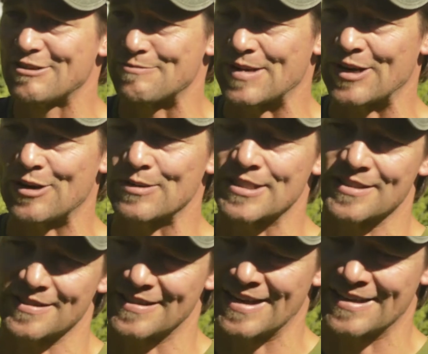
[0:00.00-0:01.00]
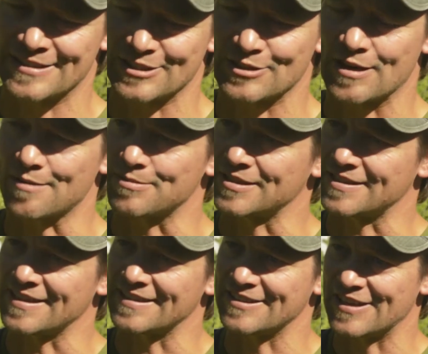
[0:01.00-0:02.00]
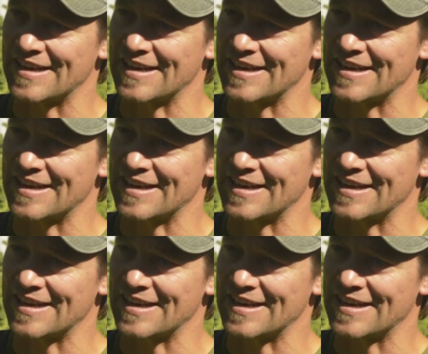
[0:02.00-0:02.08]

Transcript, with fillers: But I always had to stop and say,